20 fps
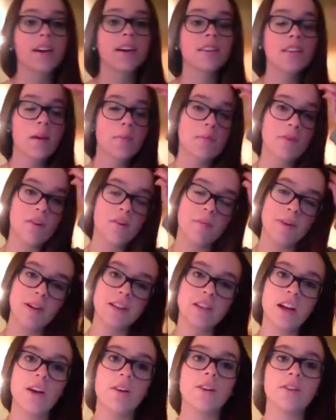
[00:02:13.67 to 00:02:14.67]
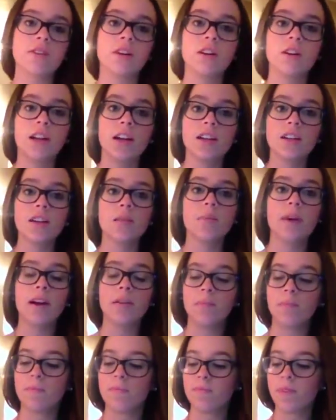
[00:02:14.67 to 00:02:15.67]
because I broke my shower gel, or
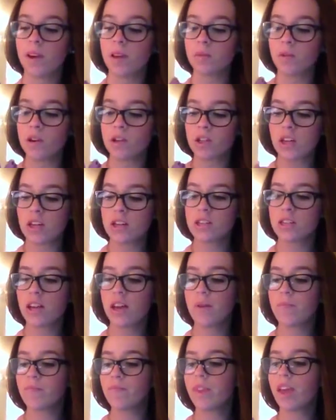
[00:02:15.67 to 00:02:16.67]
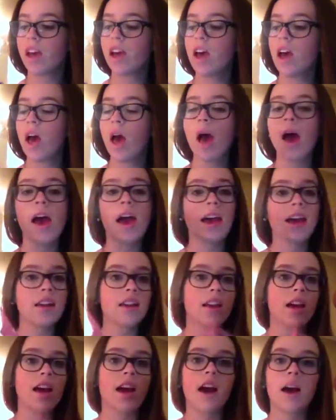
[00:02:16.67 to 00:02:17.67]
my face wash last night.
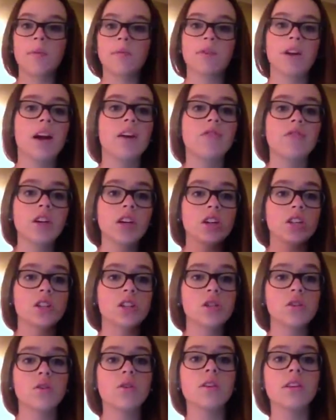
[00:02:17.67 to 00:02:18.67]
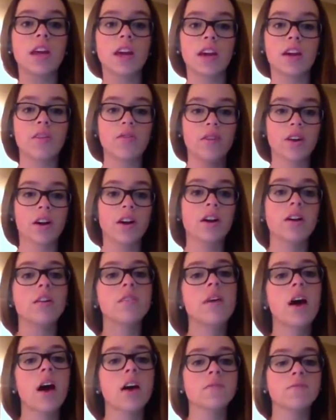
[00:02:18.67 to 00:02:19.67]
And I'm traveling soon, like, for
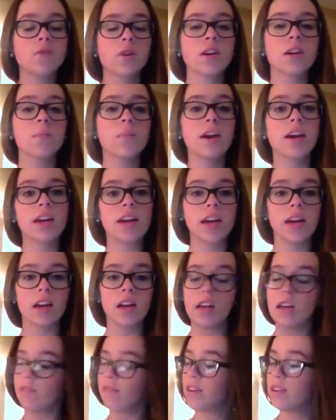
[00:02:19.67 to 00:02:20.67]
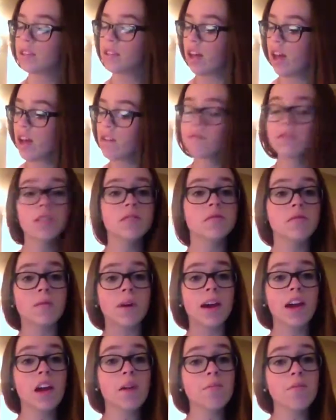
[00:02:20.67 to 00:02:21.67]
our Florida break, and if I still have this for
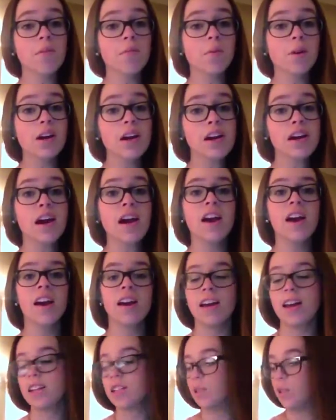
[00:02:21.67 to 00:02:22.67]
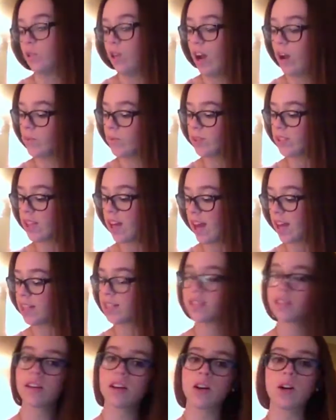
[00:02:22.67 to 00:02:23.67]
my April break, it's travel
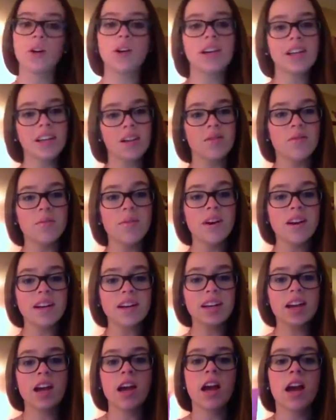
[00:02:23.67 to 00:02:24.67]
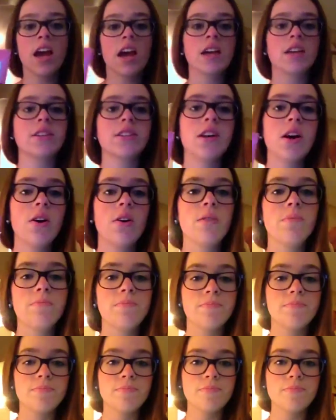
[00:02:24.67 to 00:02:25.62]
size, so it will work. So,